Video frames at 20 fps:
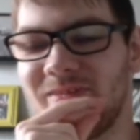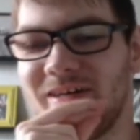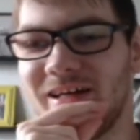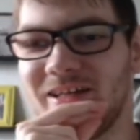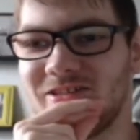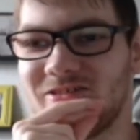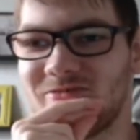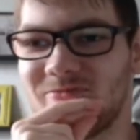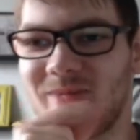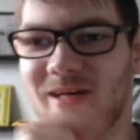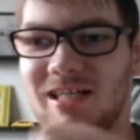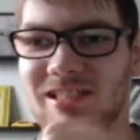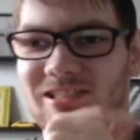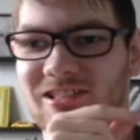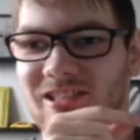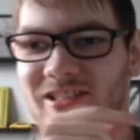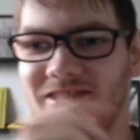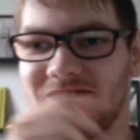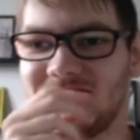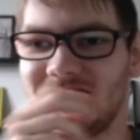as much
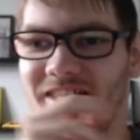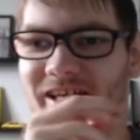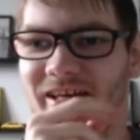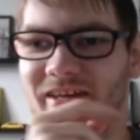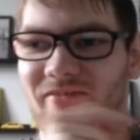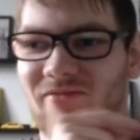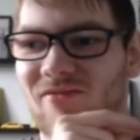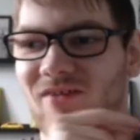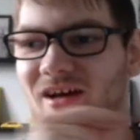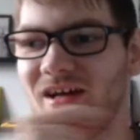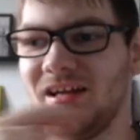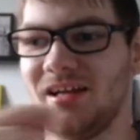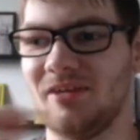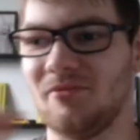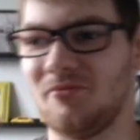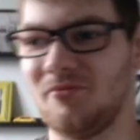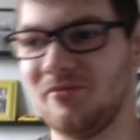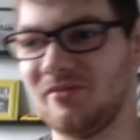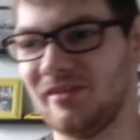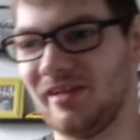as I thought
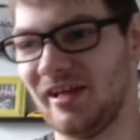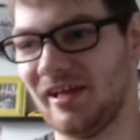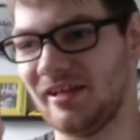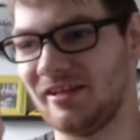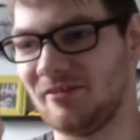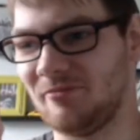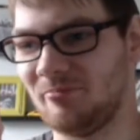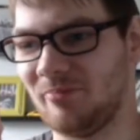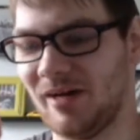it did.